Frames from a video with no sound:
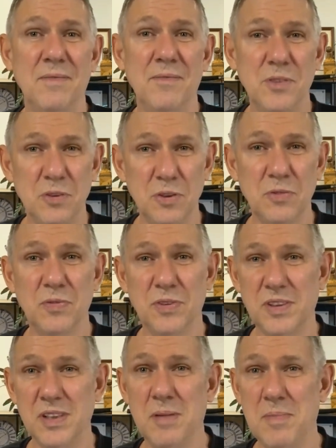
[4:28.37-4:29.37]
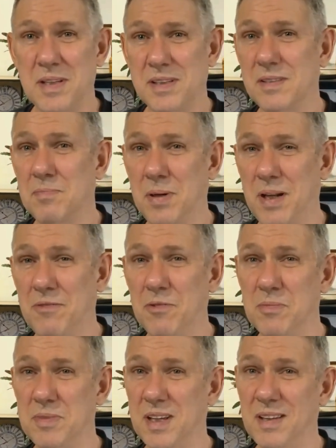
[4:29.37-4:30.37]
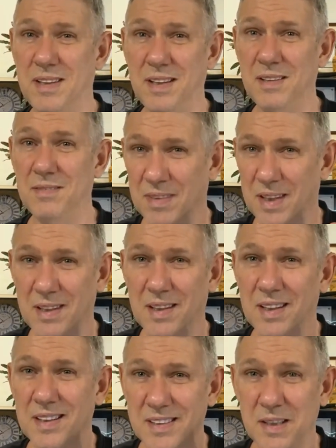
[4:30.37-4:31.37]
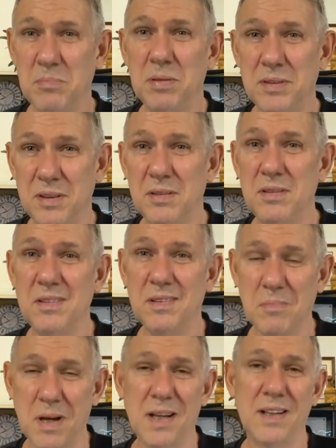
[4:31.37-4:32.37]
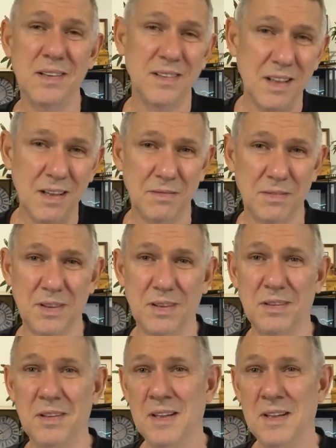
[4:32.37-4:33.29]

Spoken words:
useful CMS platforms out there that are simple to use that marketers love. So